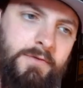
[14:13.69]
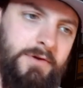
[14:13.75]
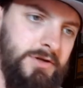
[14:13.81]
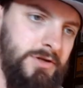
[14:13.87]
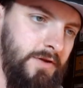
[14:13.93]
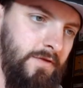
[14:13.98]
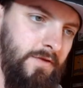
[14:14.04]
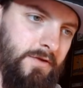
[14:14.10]

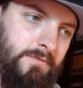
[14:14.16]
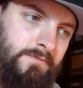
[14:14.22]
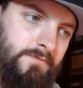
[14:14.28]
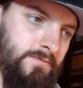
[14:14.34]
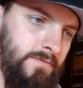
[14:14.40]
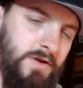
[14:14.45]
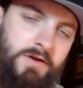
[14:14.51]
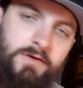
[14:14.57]
which is
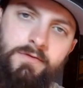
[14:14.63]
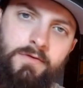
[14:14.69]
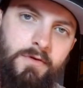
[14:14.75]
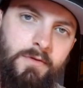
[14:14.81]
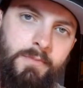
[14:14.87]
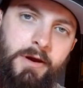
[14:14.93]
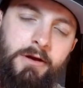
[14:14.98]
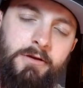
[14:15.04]

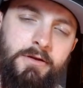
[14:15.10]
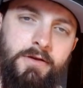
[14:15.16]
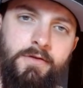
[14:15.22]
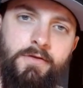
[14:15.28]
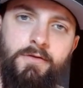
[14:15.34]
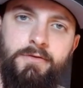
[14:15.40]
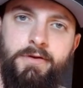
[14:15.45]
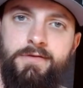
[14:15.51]
apparently
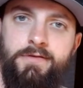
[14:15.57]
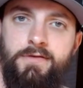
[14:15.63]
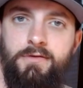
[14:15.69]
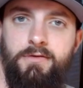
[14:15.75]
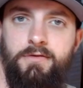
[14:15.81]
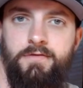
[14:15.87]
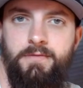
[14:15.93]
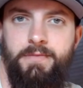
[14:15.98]
there's only
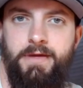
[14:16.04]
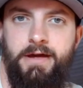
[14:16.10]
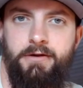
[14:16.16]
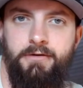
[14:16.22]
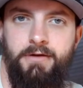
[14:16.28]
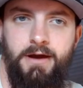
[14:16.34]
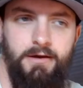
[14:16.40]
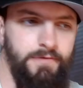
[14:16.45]
two of them that
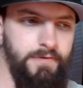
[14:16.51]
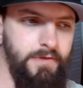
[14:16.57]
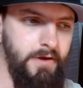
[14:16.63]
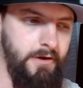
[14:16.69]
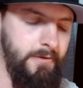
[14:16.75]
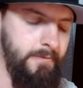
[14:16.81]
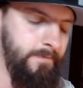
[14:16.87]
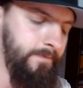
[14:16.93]
are out there.